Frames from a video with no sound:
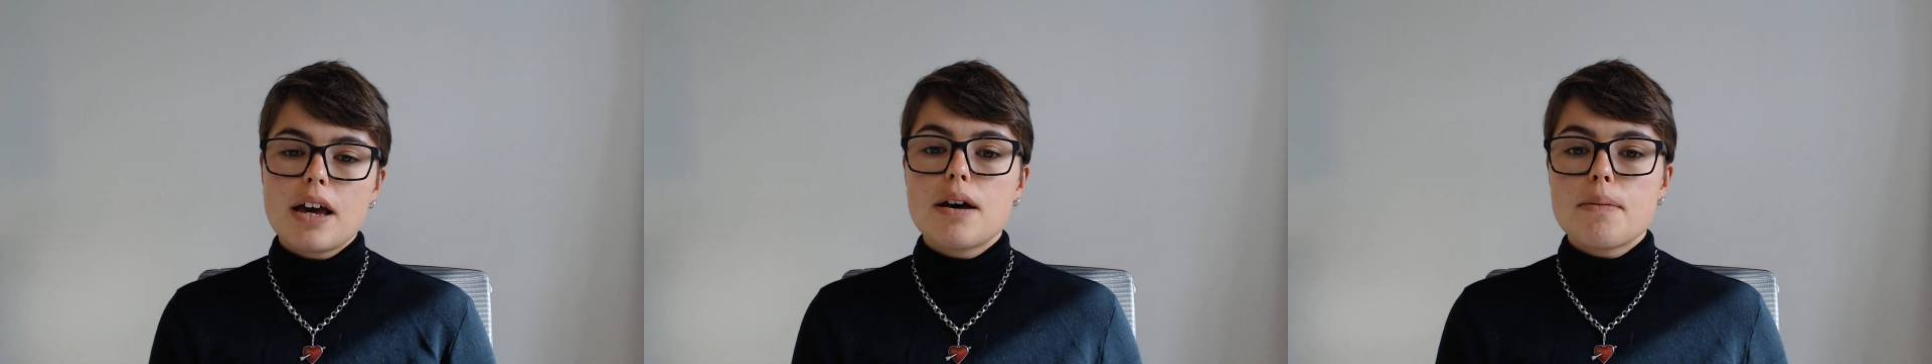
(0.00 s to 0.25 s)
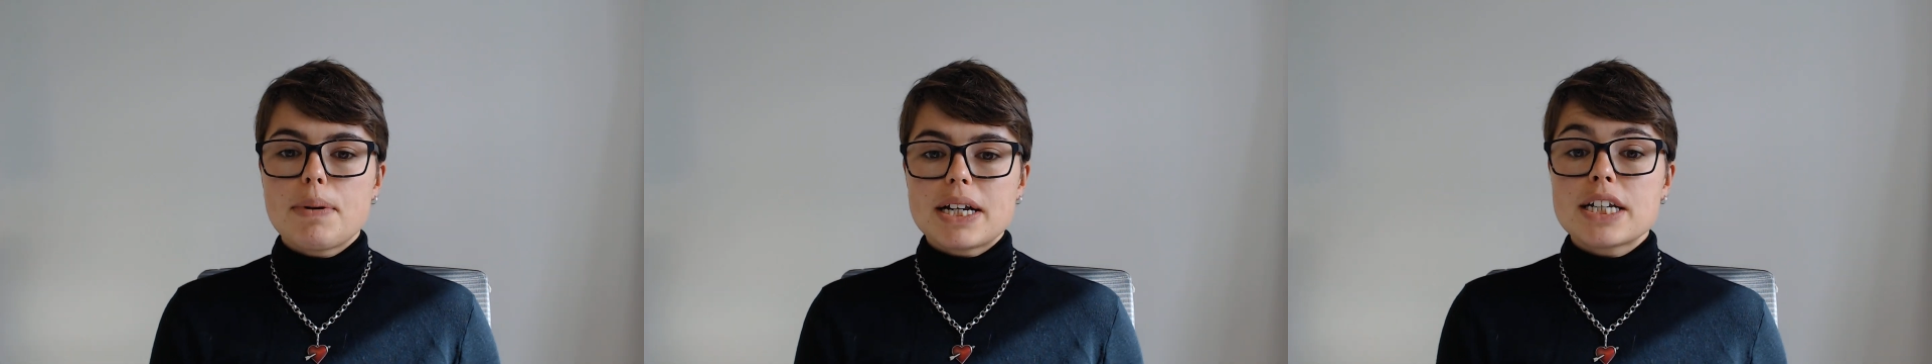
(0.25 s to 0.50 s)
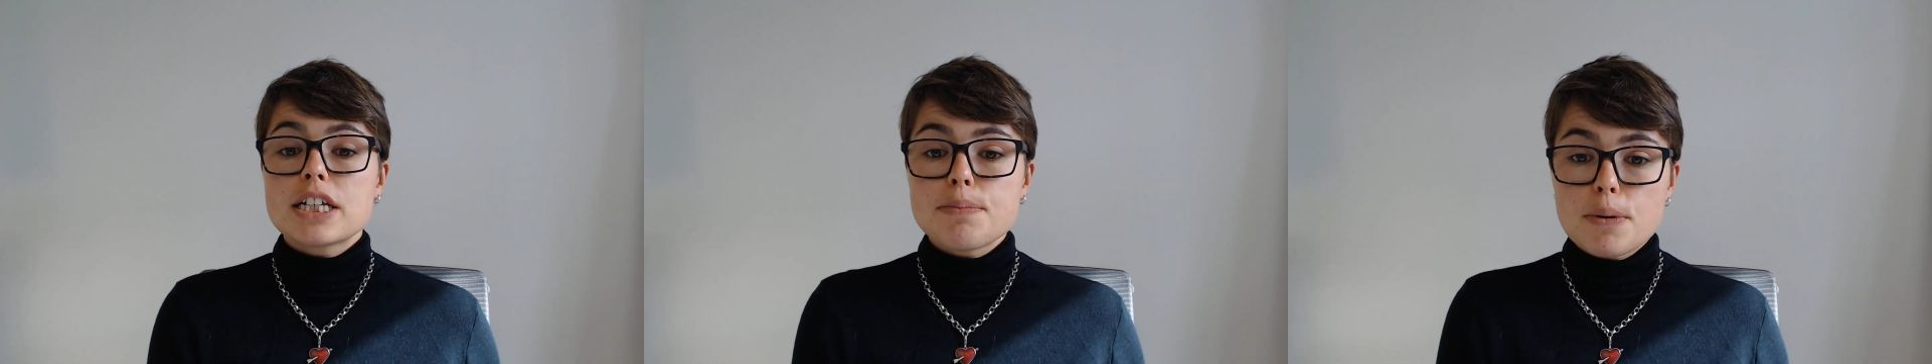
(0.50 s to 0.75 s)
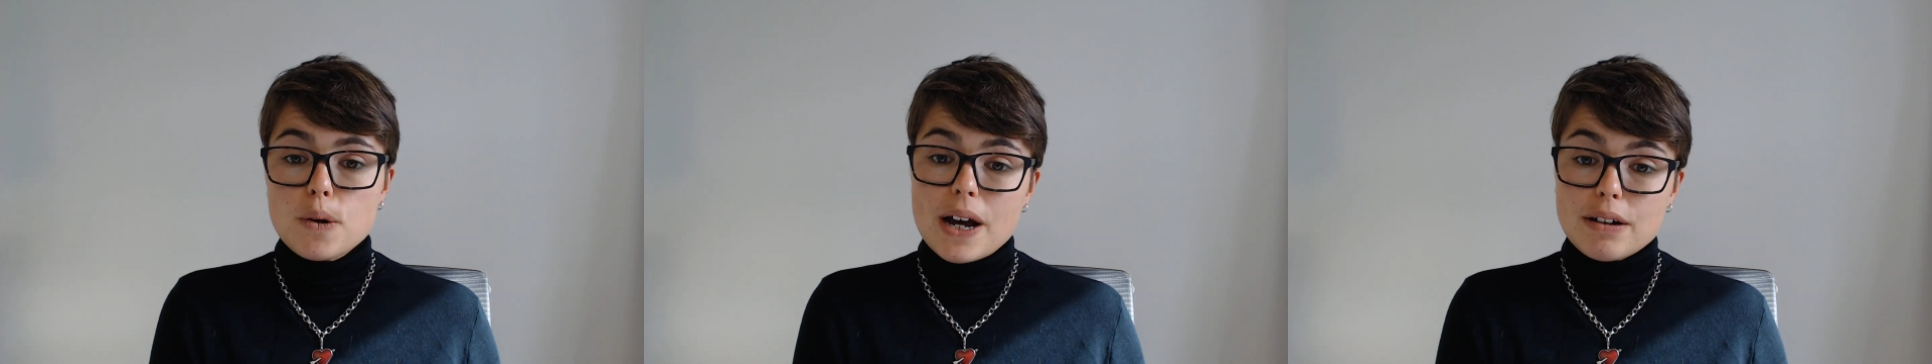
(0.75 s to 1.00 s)
But to
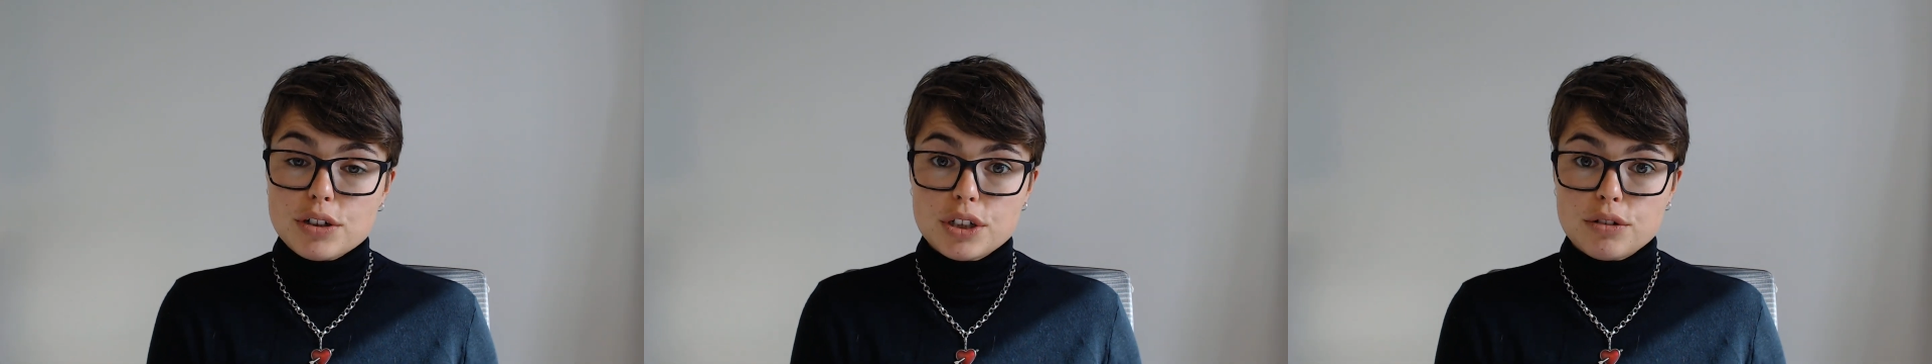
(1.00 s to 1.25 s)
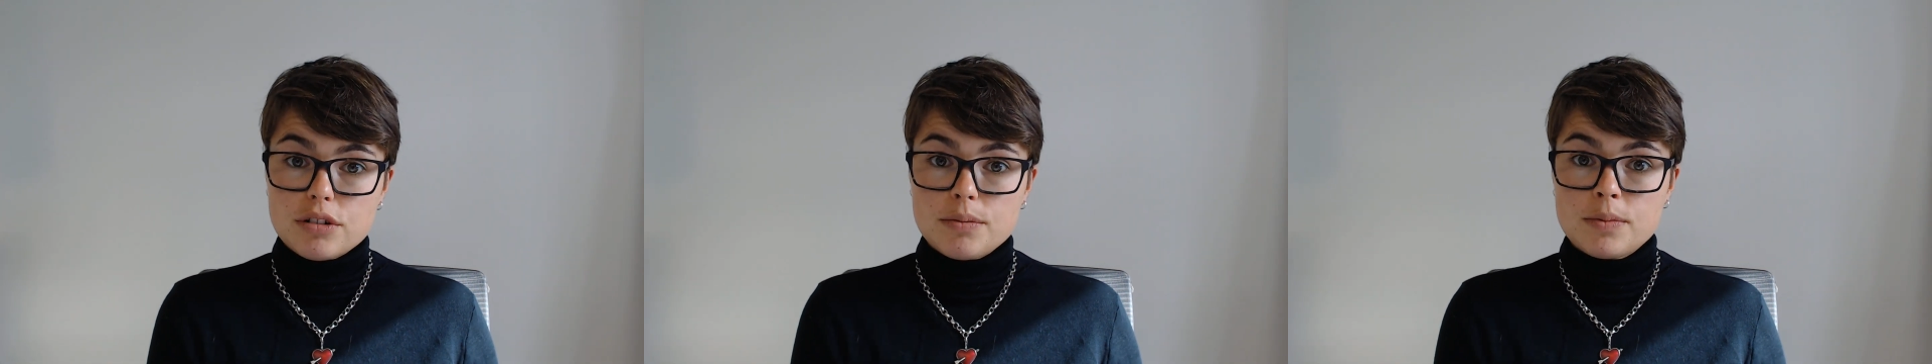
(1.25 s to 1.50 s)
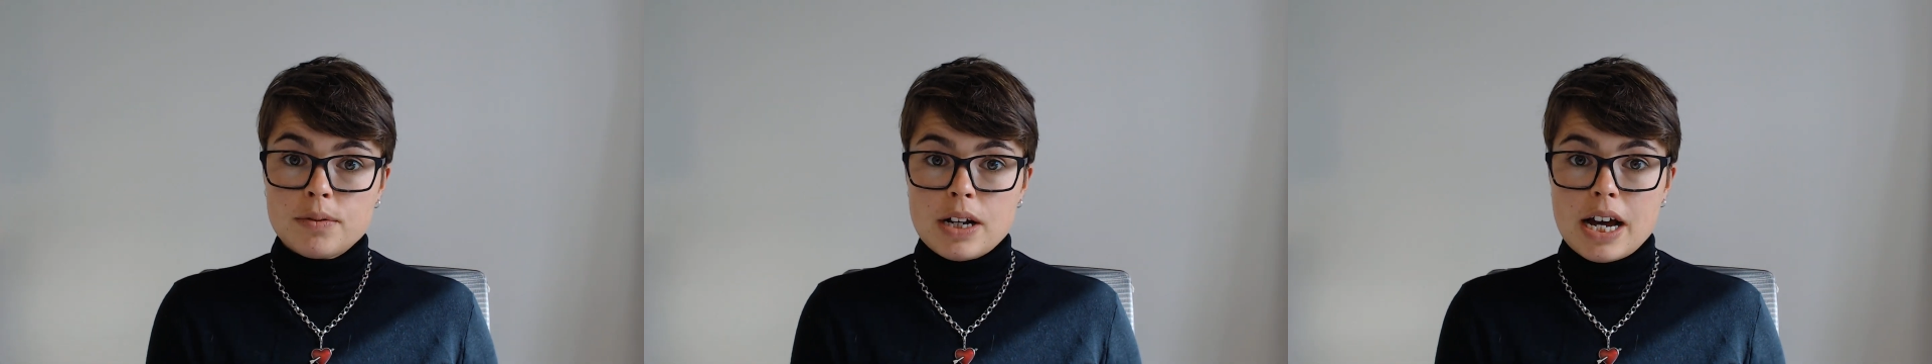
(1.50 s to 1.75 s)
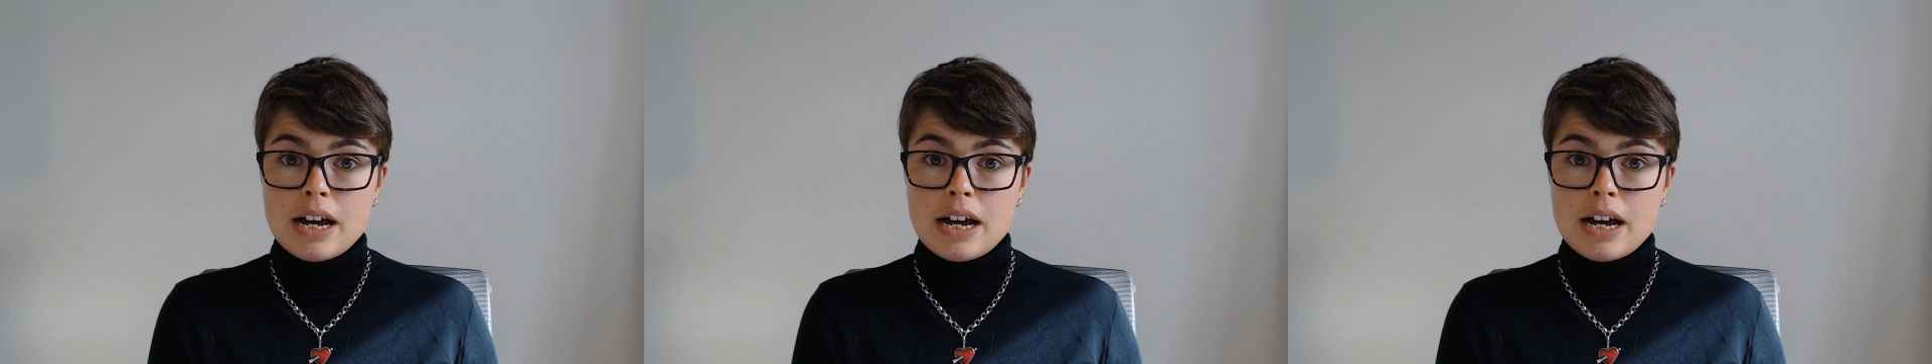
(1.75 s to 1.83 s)
support our children